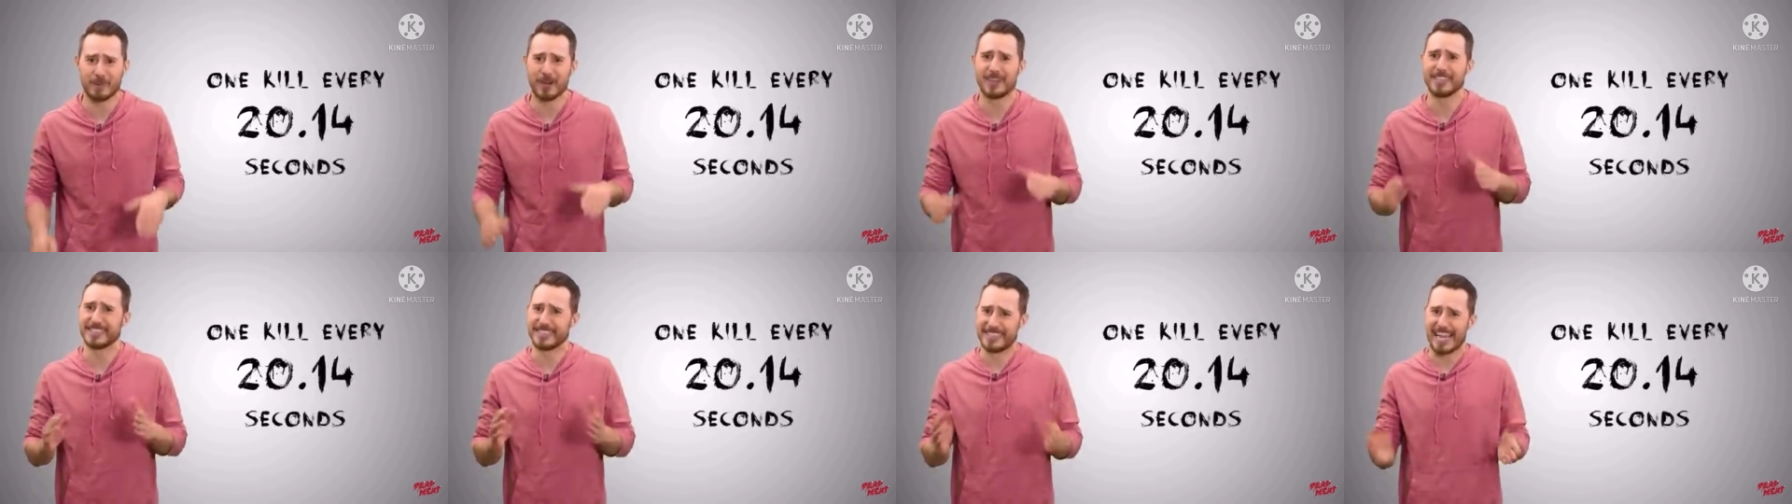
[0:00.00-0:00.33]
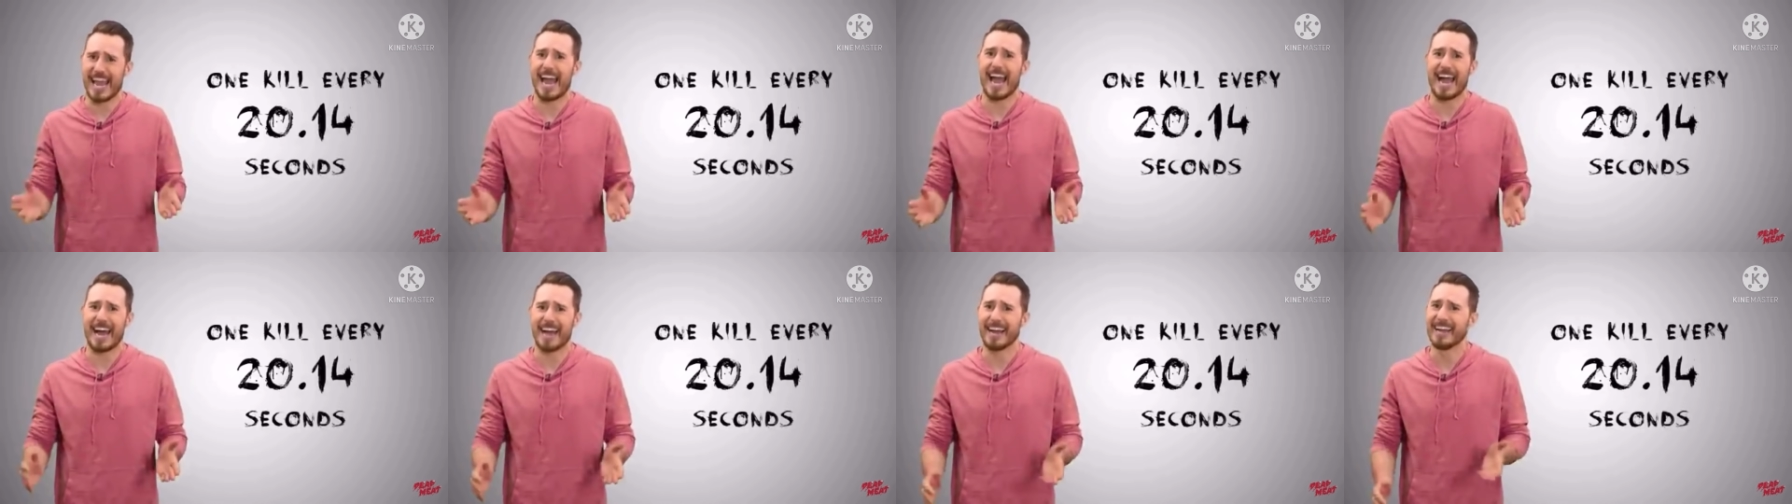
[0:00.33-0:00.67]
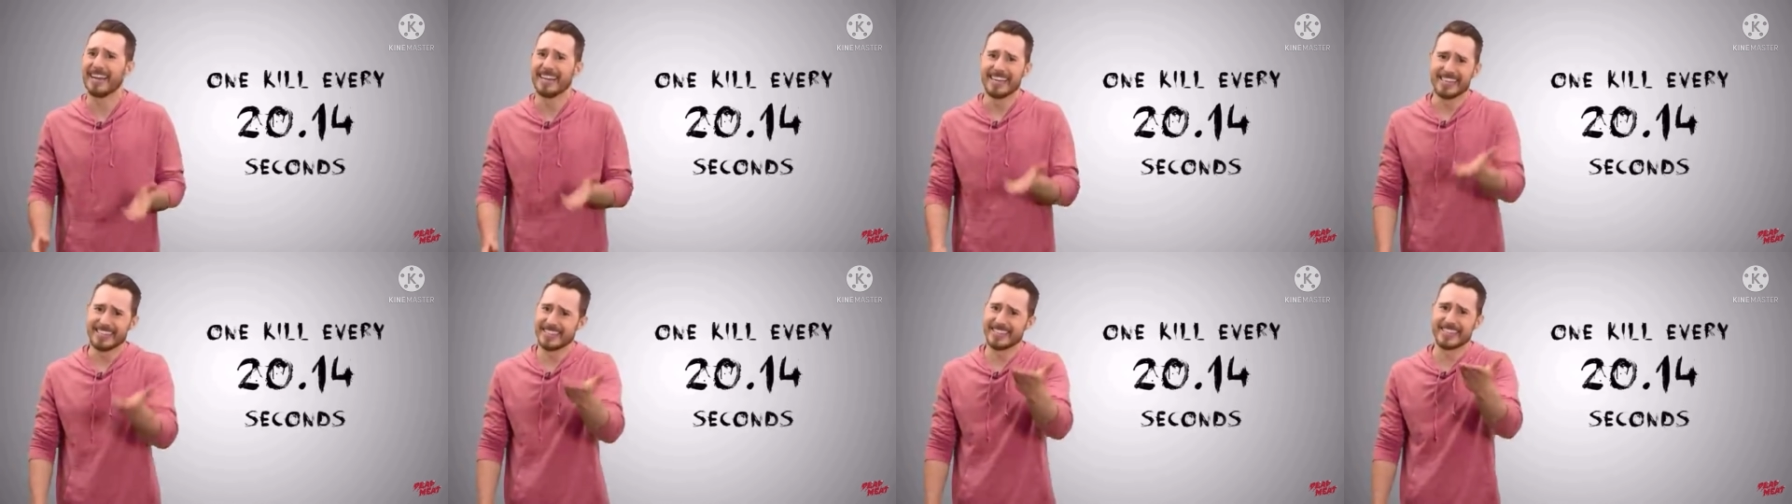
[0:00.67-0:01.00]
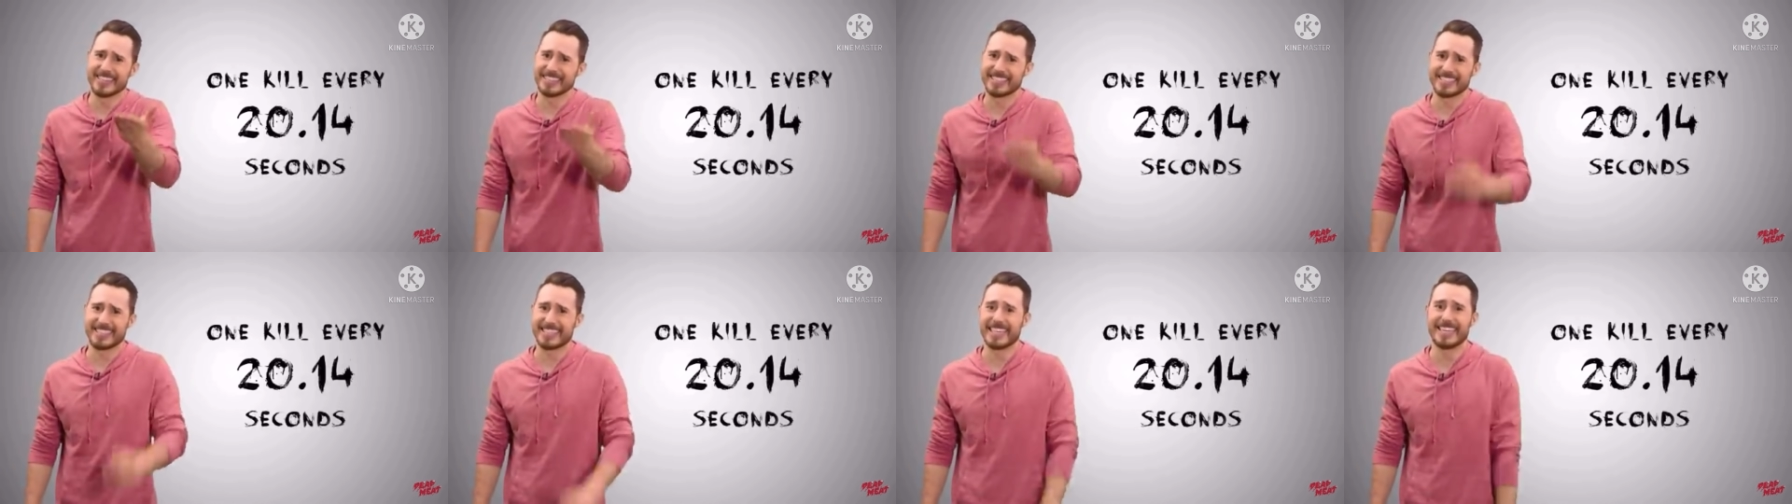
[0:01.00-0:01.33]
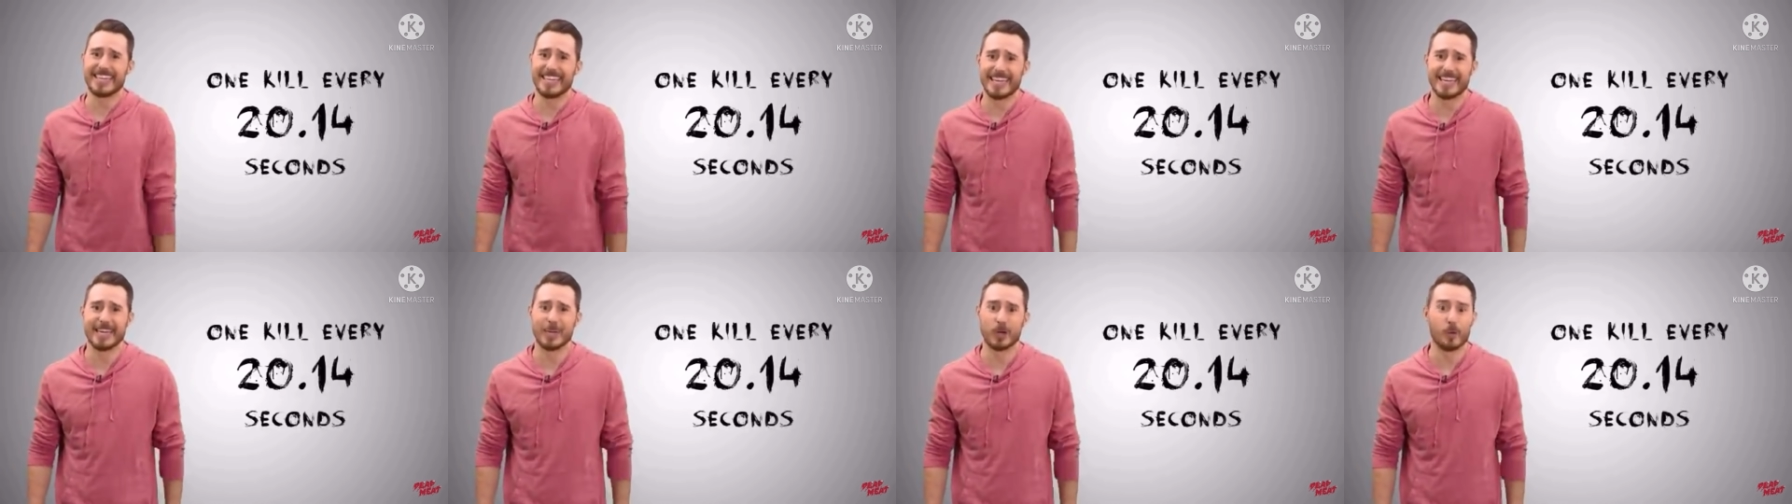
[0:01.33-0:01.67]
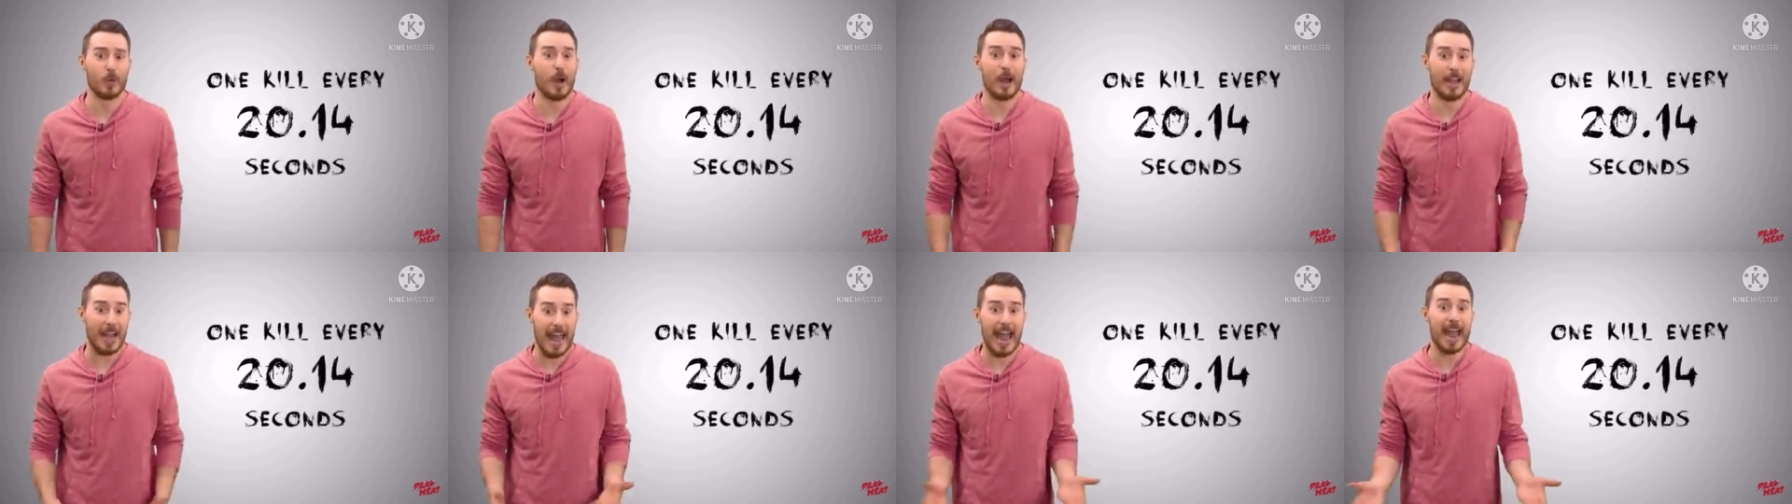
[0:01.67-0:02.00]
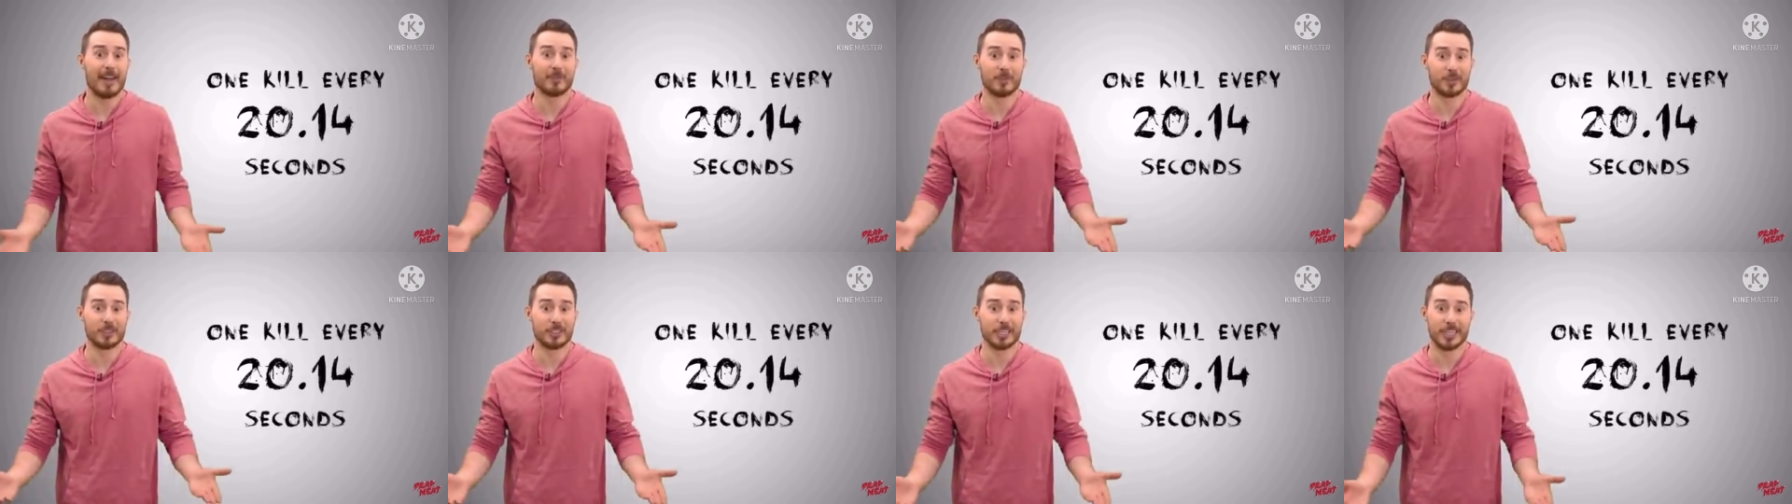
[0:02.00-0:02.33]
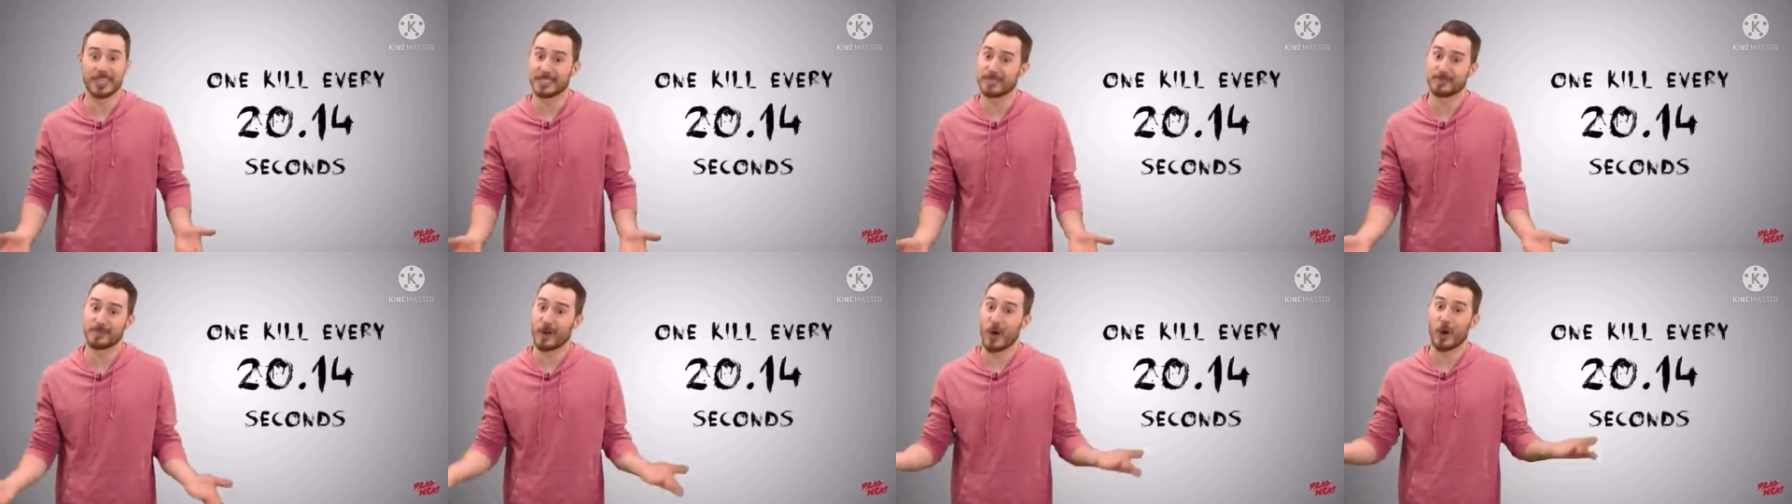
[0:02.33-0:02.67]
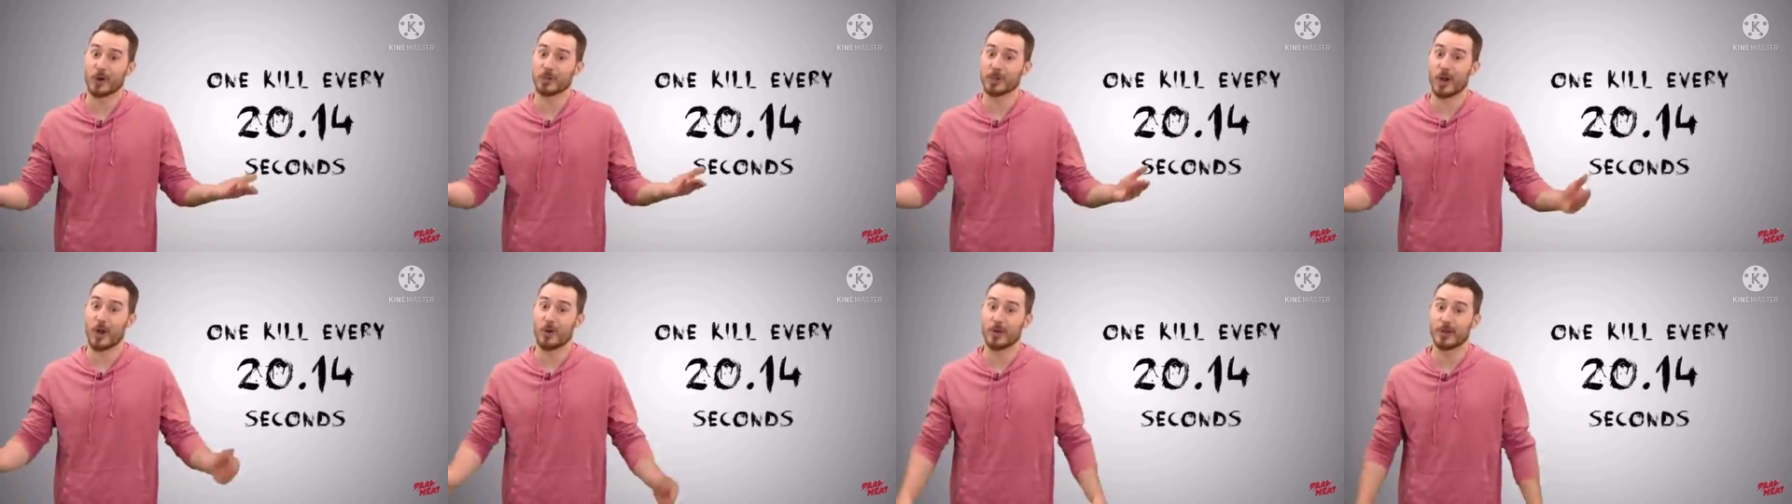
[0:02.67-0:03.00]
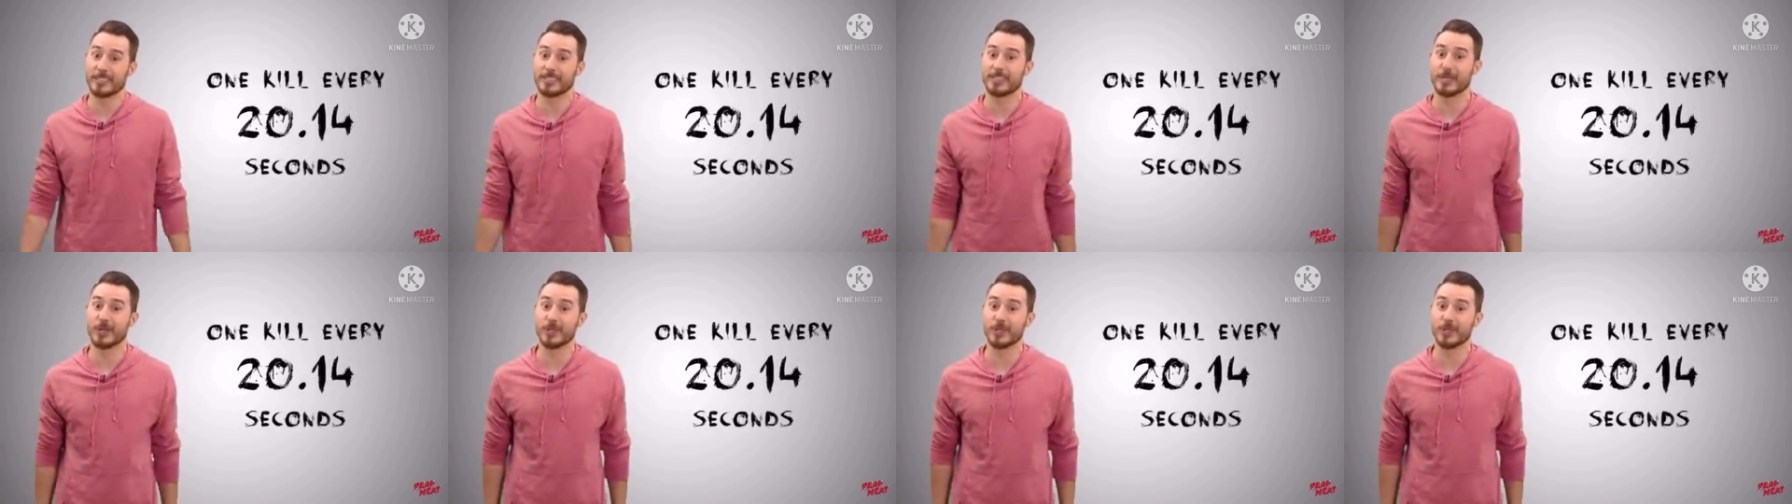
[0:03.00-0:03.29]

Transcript: But yeah, you can see here why averages aren't always